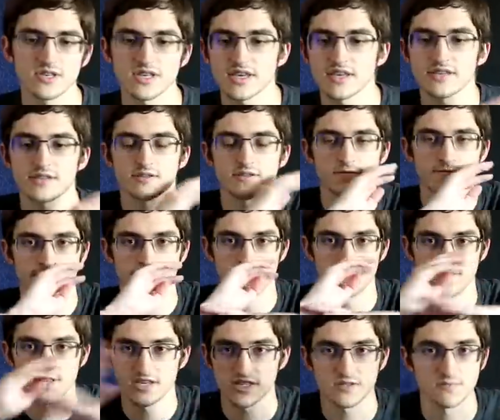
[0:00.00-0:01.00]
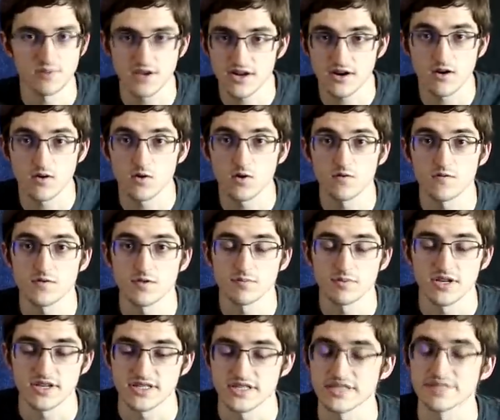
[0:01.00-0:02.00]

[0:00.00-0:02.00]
Like it, it's been all over the place.